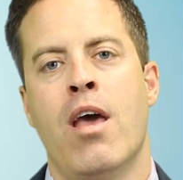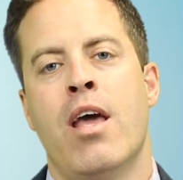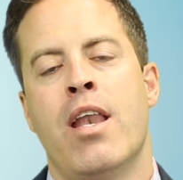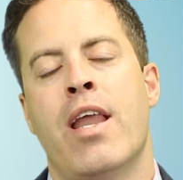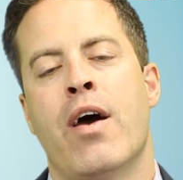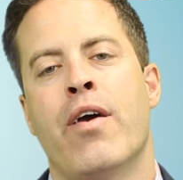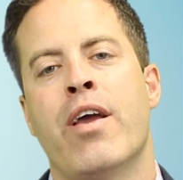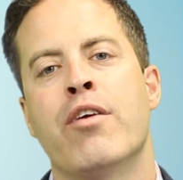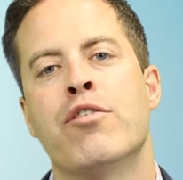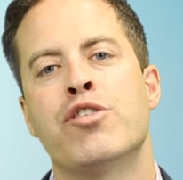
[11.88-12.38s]

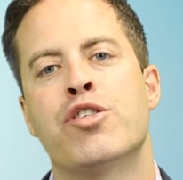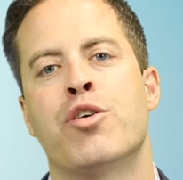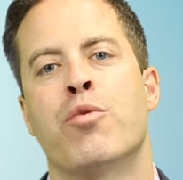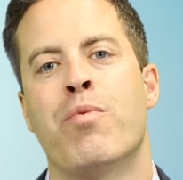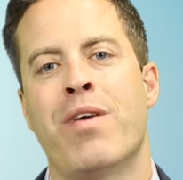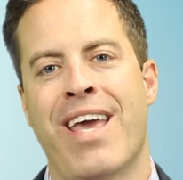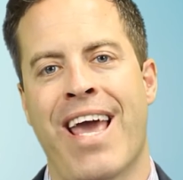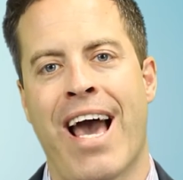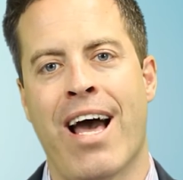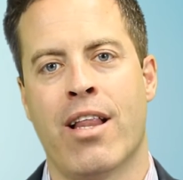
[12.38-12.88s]
Now here's the
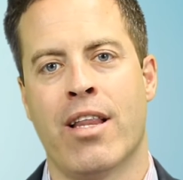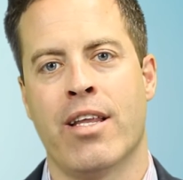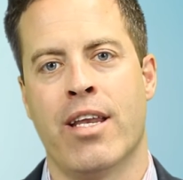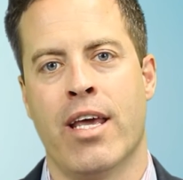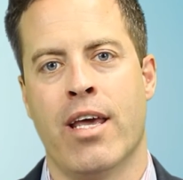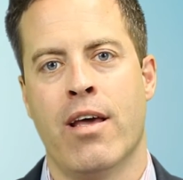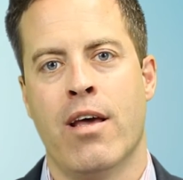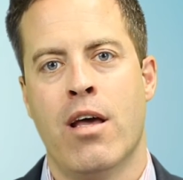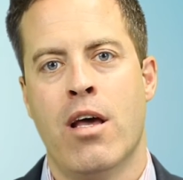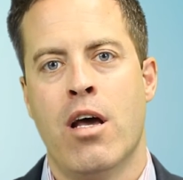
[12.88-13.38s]

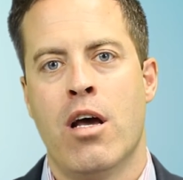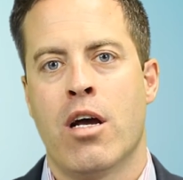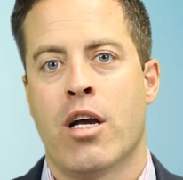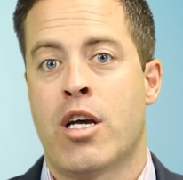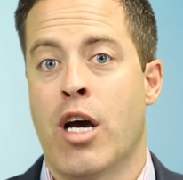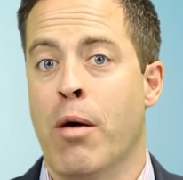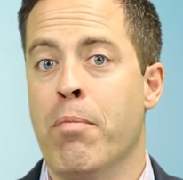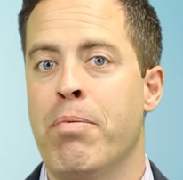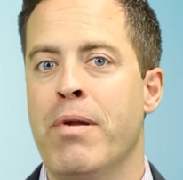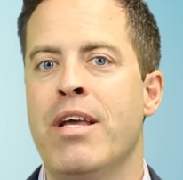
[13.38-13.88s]
reality.
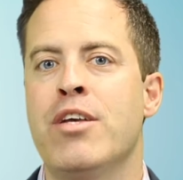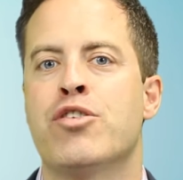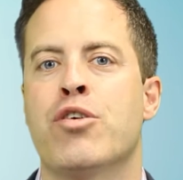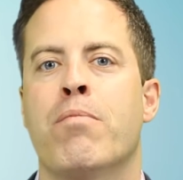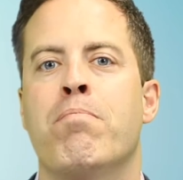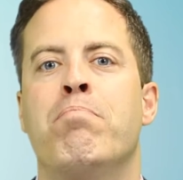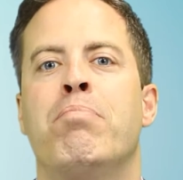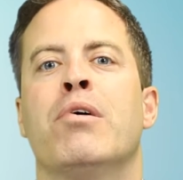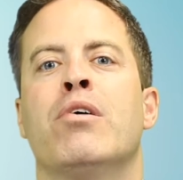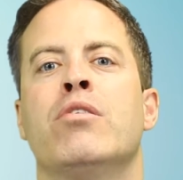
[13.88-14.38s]
Companies are
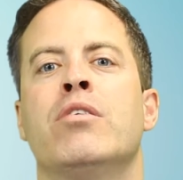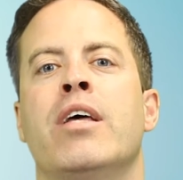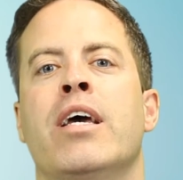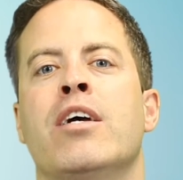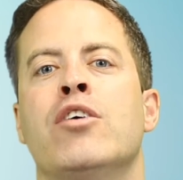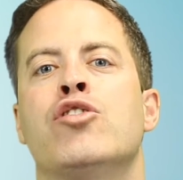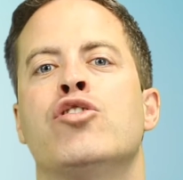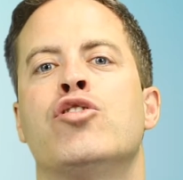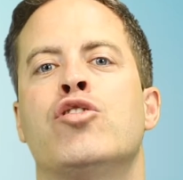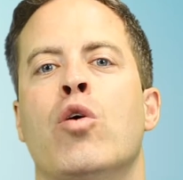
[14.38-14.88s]

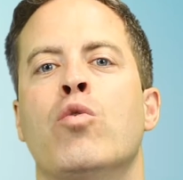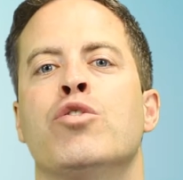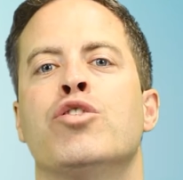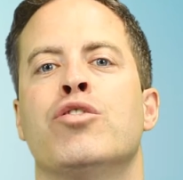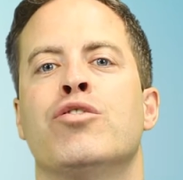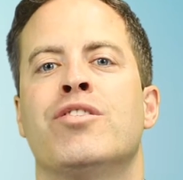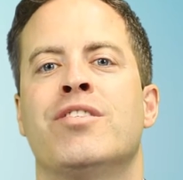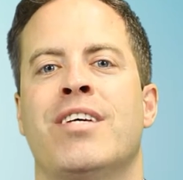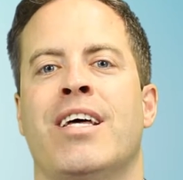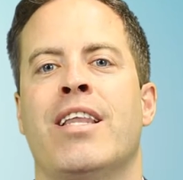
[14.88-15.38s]
building
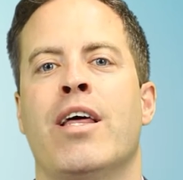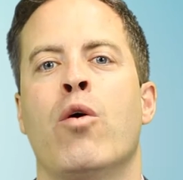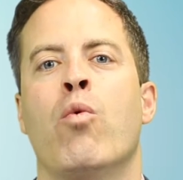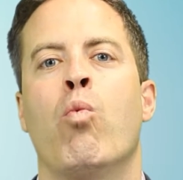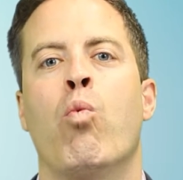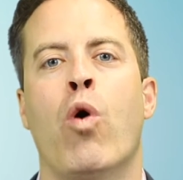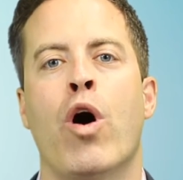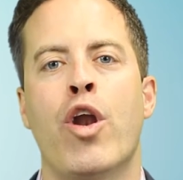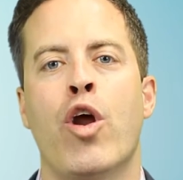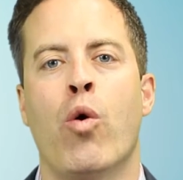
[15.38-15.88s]
social
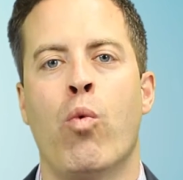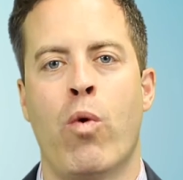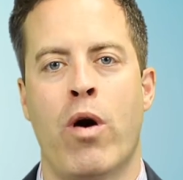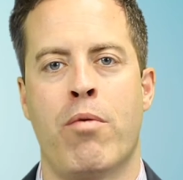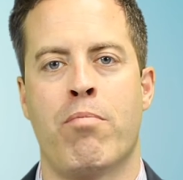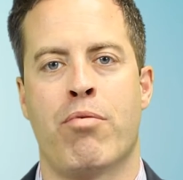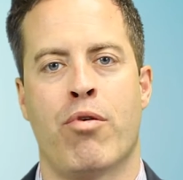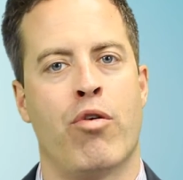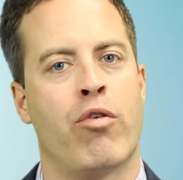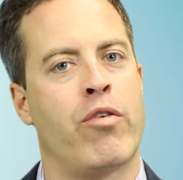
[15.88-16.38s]
selling
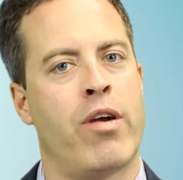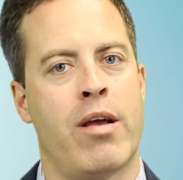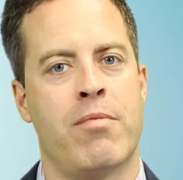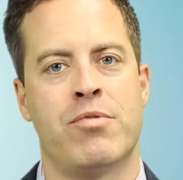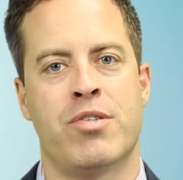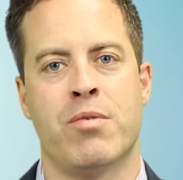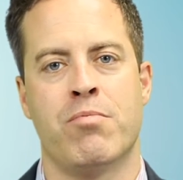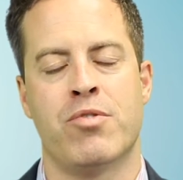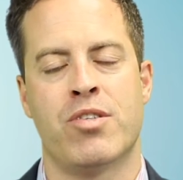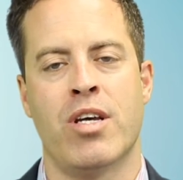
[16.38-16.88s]
101
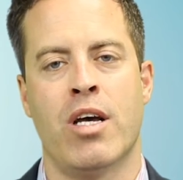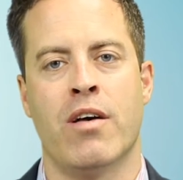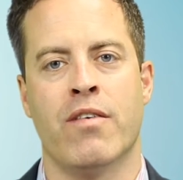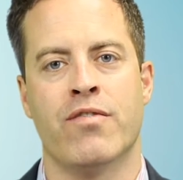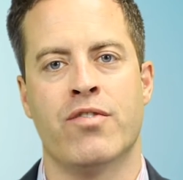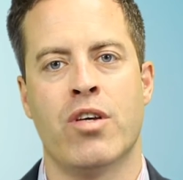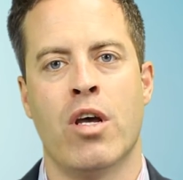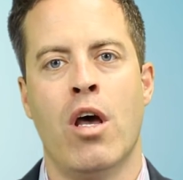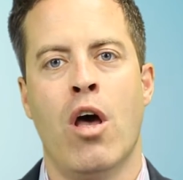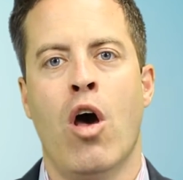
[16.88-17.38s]
programs
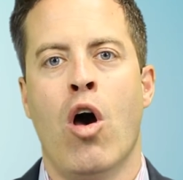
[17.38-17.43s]
themselves,